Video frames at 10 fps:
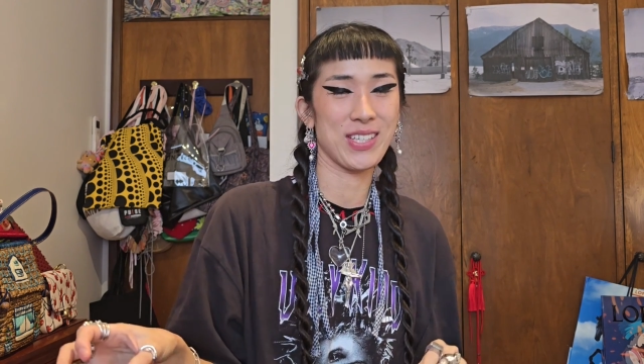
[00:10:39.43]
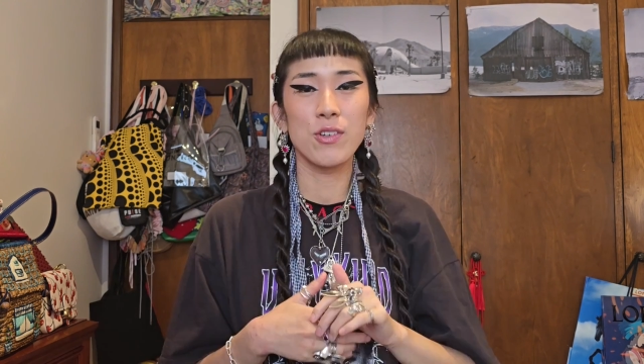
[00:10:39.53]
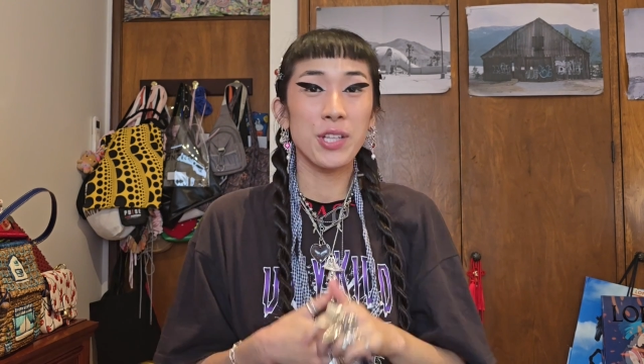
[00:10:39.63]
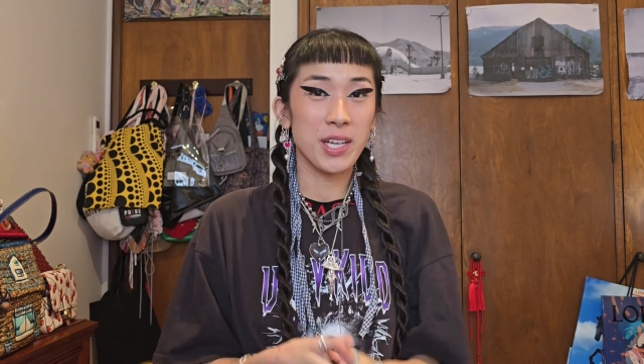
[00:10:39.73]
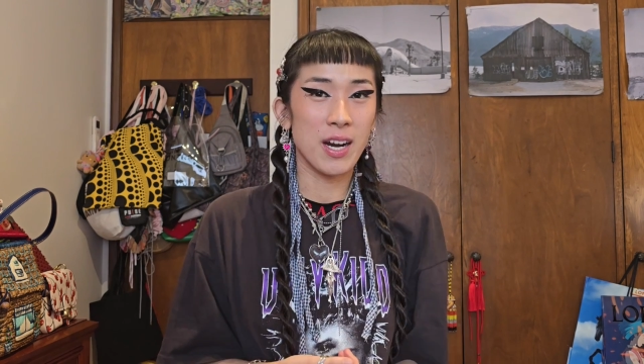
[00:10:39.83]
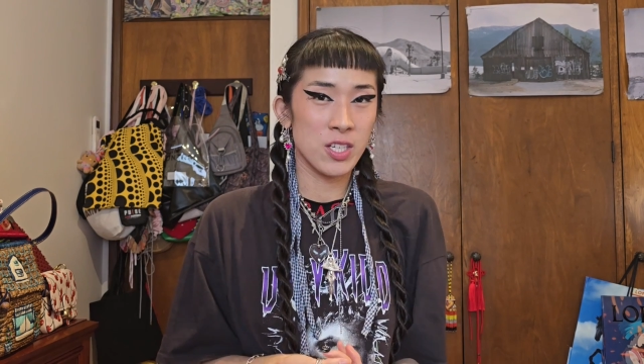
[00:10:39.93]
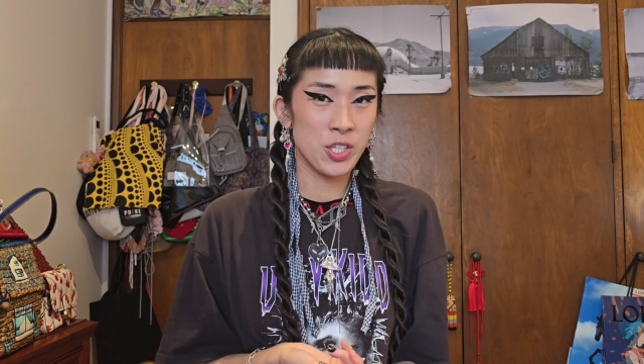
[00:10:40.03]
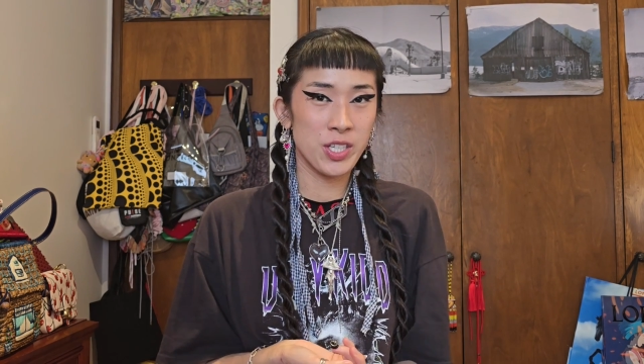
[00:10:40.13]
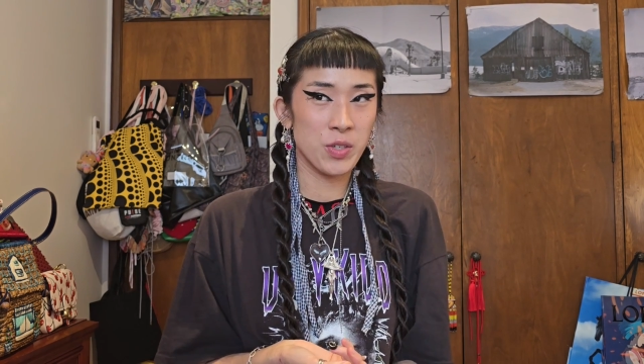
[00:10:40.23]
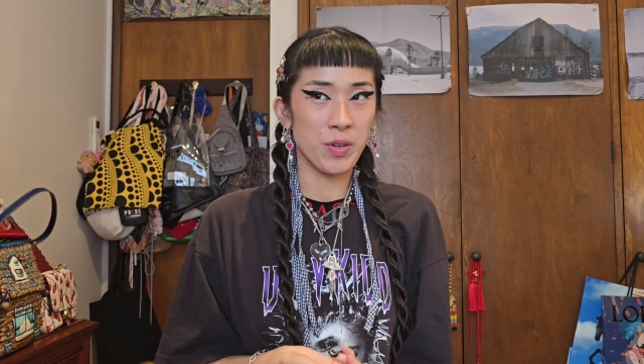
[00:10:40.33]
It will encourage
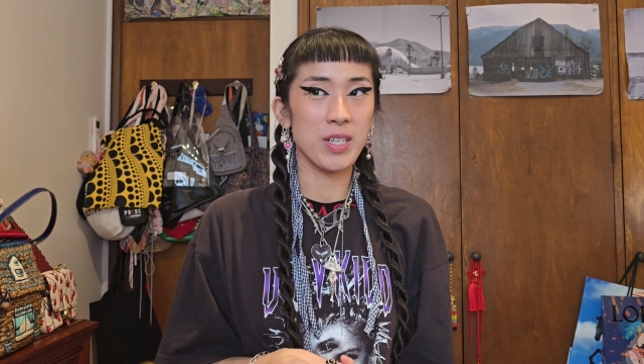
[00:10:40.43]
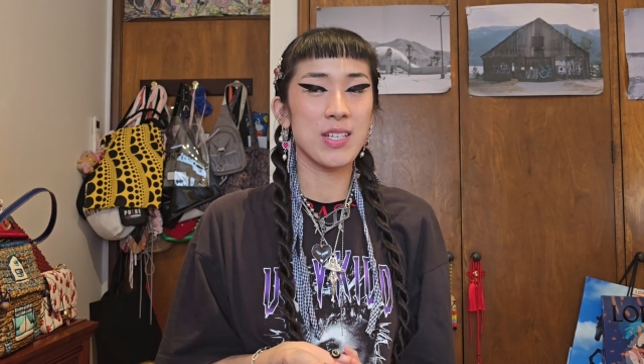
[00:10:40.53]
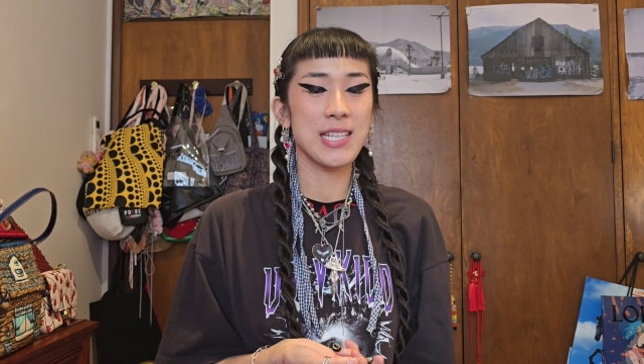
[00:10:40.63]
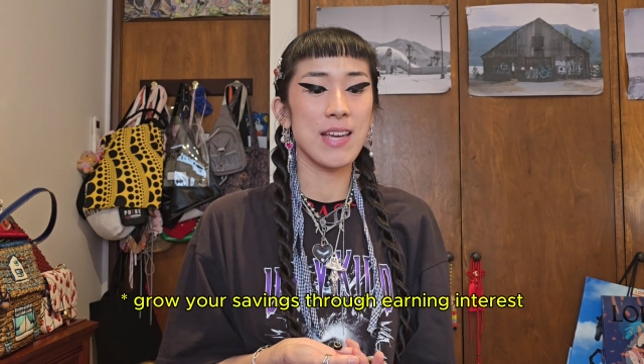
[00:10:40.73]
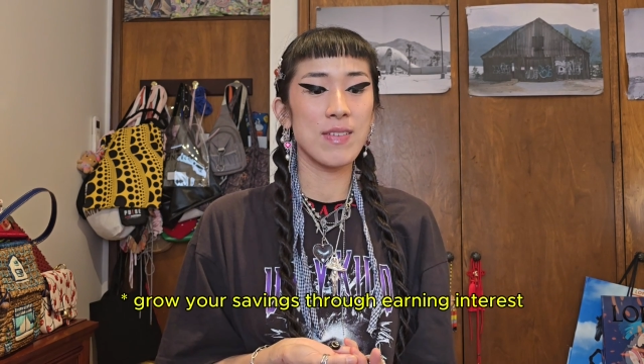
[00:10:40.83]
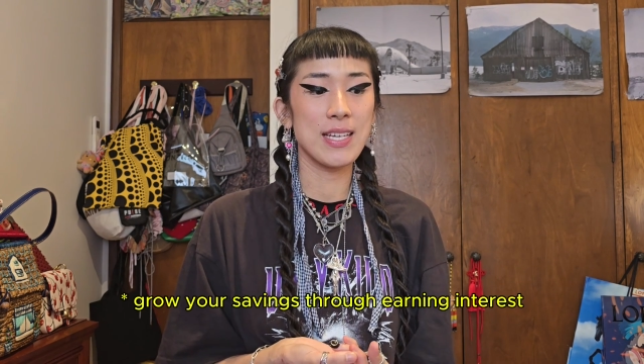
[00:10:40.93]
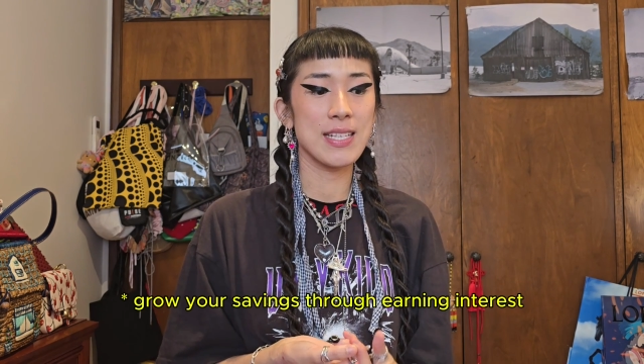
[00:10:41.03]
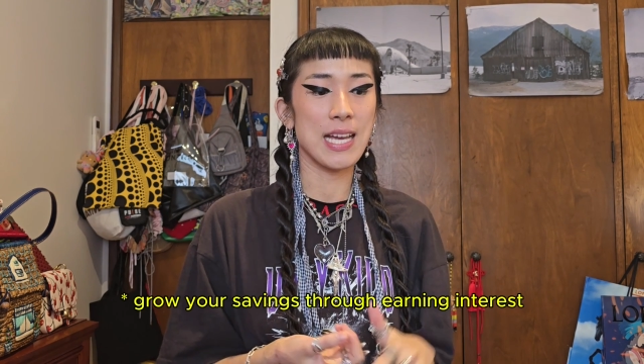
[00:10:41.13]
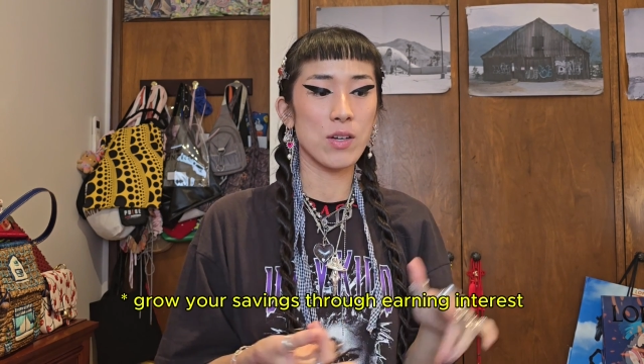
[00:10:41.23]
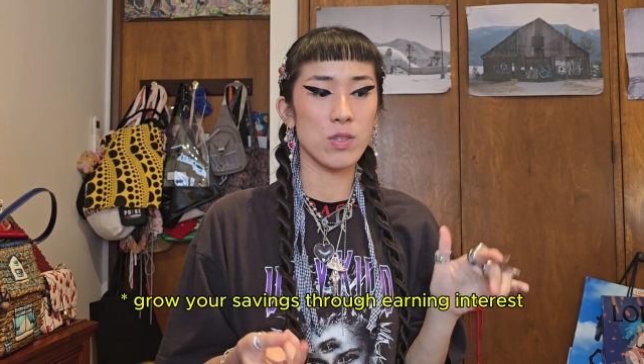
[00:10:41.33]
you to grow your
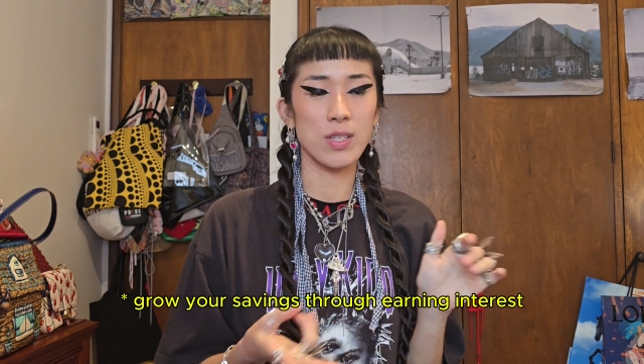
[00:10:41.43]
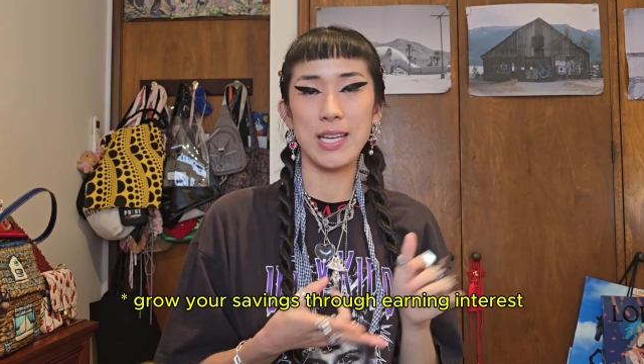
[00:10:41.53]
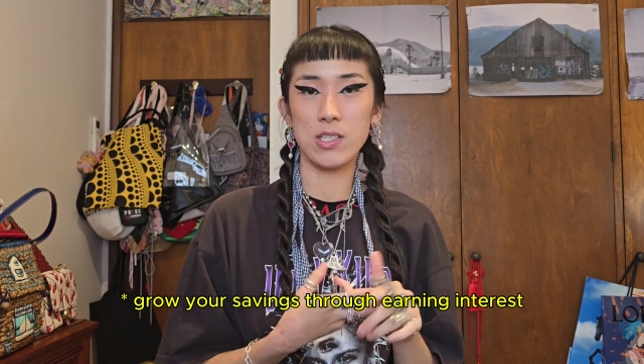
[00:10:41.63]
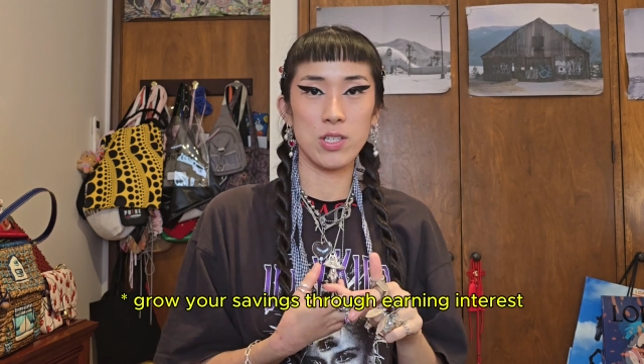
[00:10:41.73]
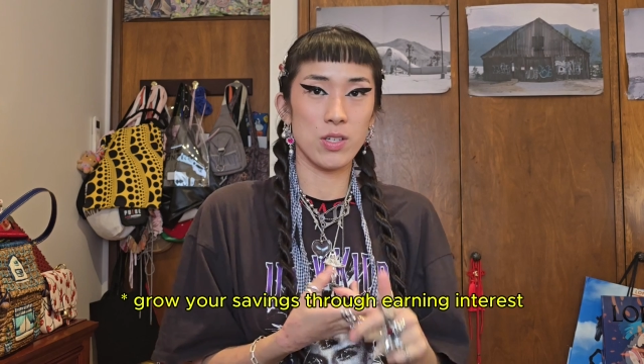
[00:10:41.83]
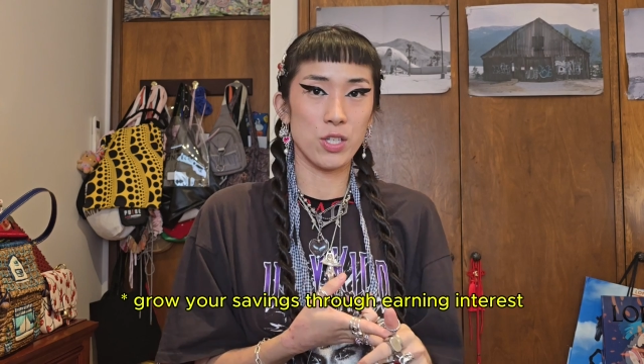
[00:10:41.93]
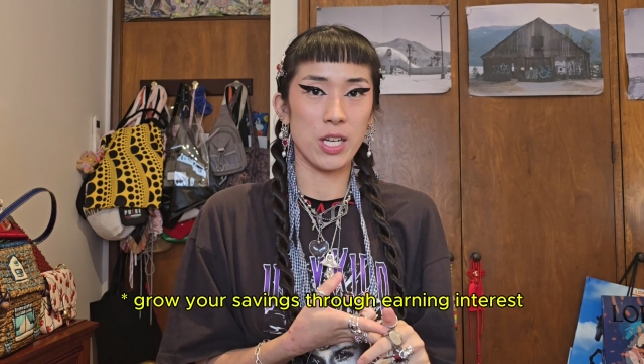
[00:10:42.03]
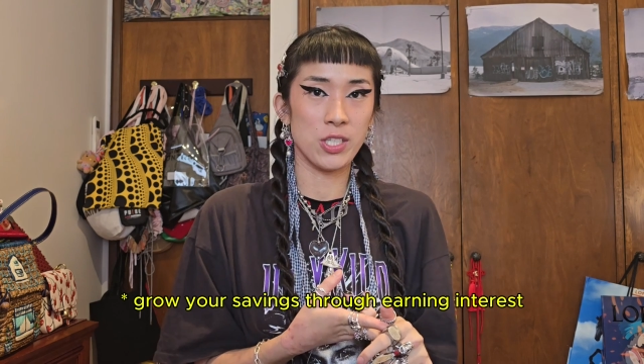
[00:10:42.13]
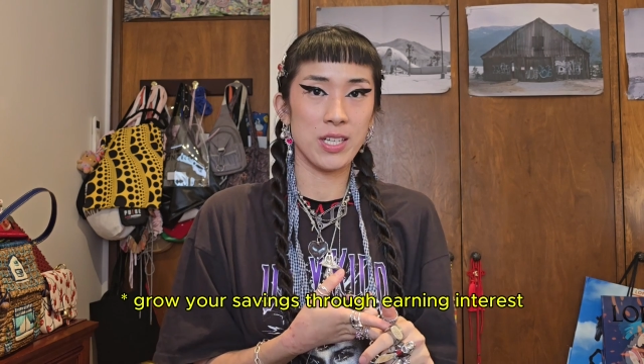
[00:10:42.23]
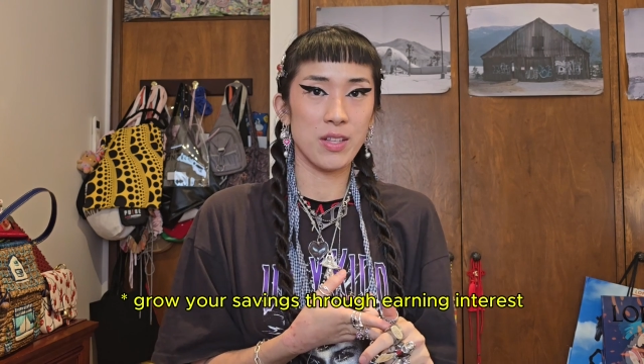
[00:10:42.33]
savings and also like just not
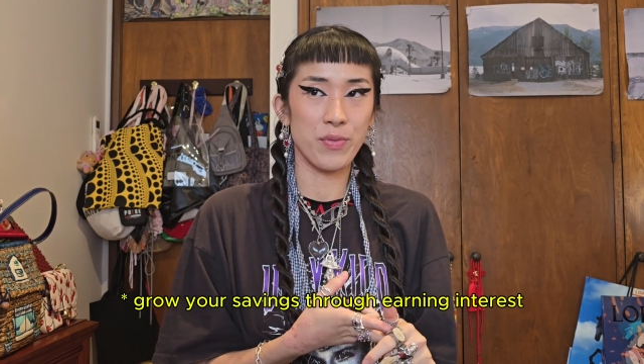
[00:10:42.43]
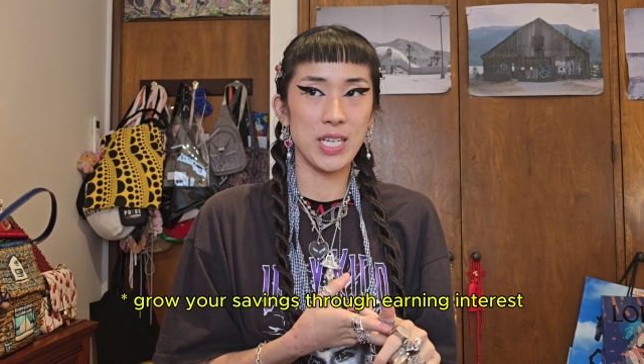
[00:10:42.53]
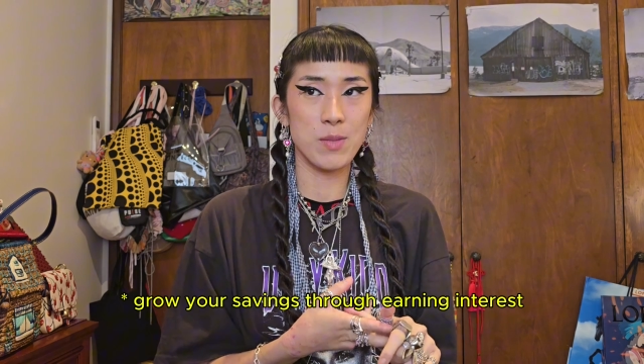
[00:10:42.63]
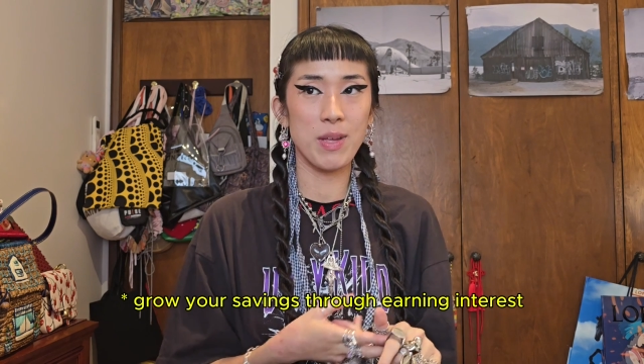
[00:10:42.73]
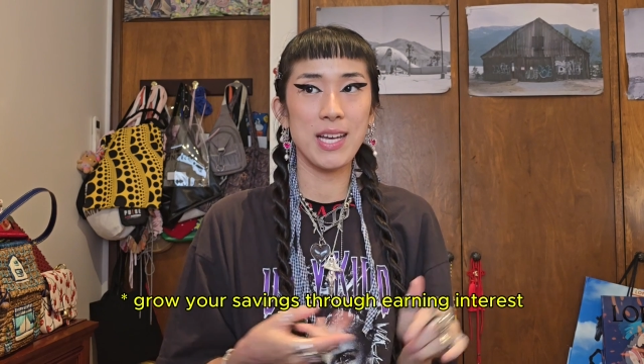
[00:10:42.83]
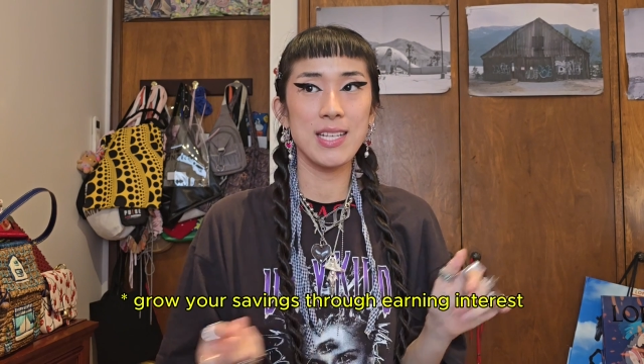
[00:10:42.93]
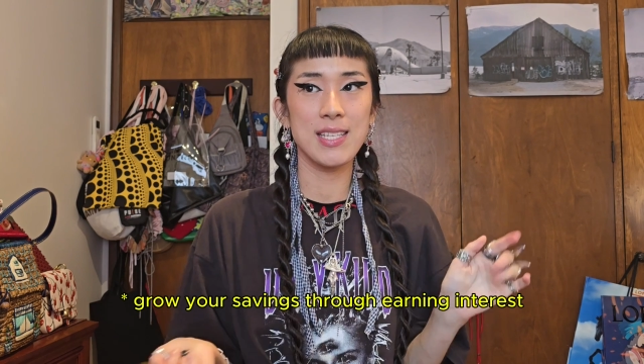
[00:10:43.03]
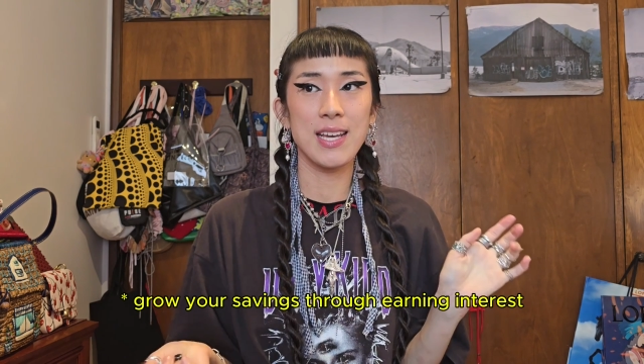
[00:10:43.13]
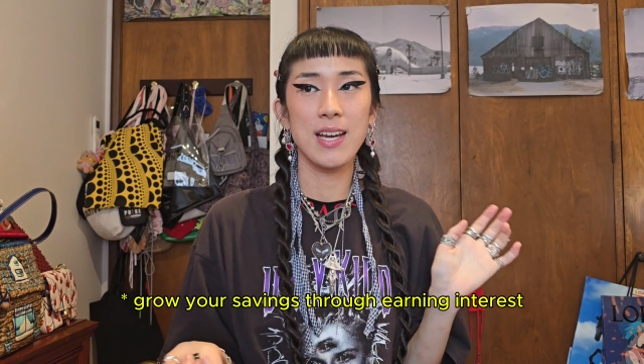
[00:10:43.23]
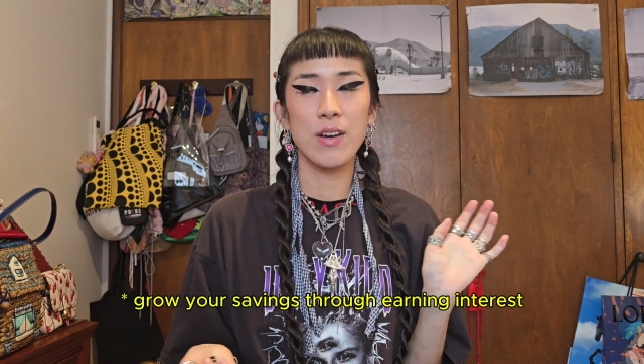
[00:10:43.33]
touch it in the first place.